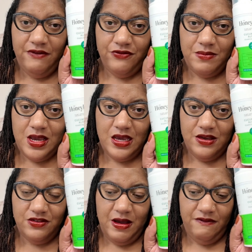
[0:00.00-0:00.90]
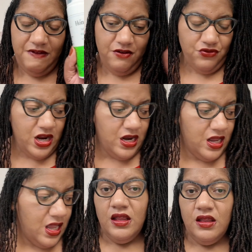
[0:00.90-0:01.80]
for me is my favorite.
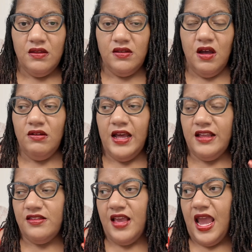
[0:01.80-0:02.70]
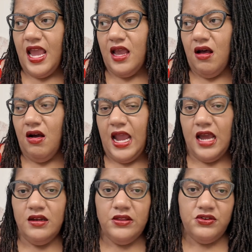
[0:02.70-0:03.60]
So let's say, okay,
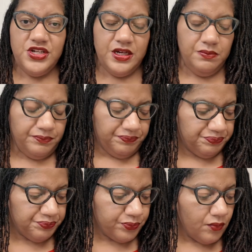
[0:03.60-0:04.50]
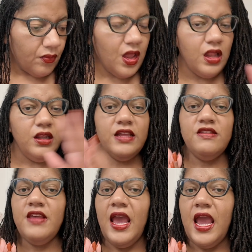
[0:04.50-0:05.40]
another tip.
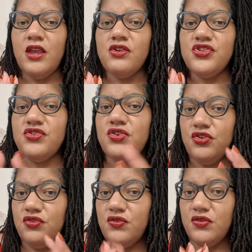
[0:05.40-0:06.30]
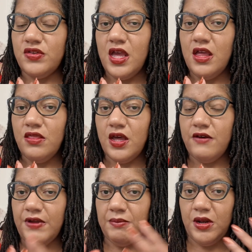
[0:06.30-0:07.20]
Let's say you do use
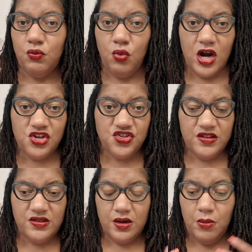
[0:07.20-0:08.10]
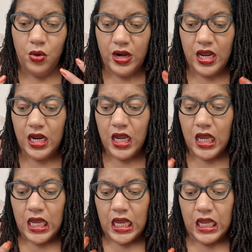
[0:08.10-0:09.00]
the feminine washes in the morning,
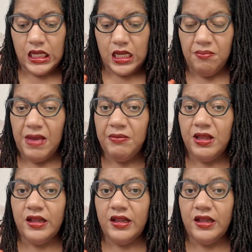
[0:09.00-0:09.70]
and then maybe